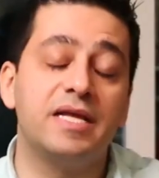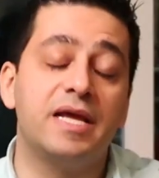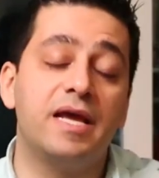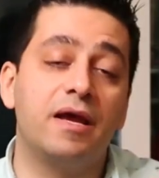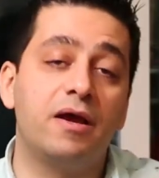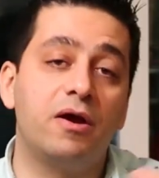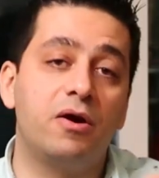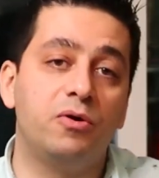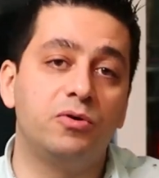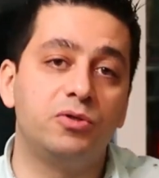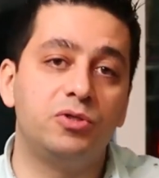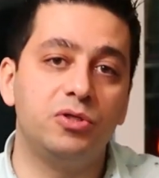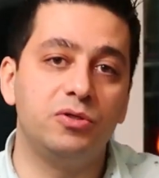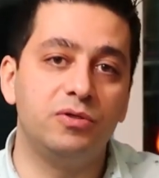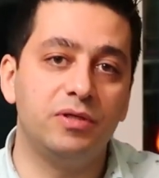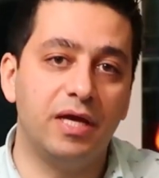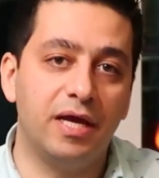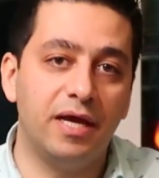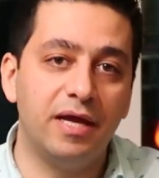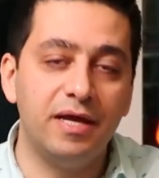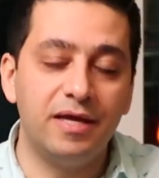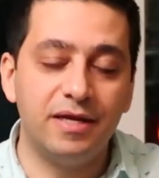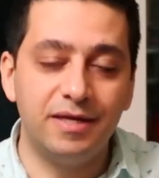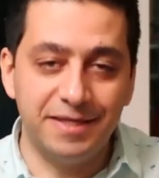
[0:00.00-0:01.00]
then go to
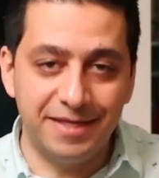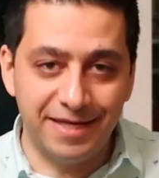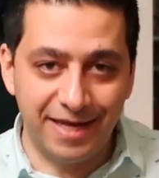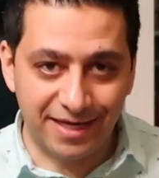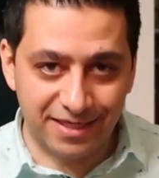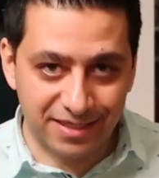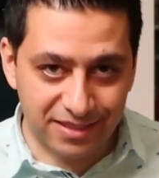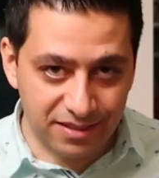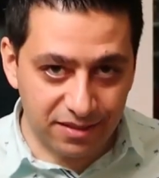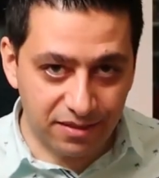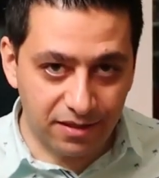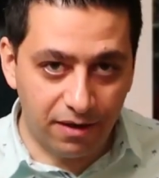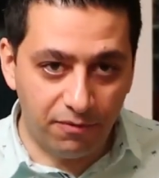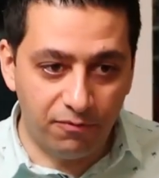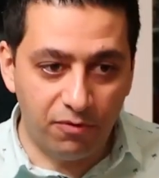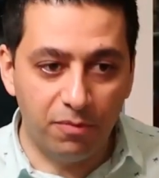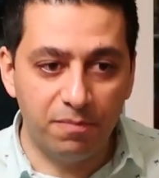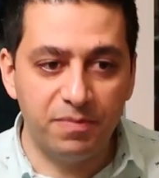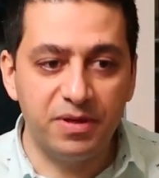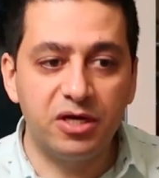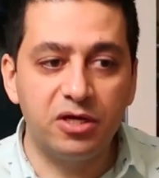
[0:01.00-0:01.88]
the next level,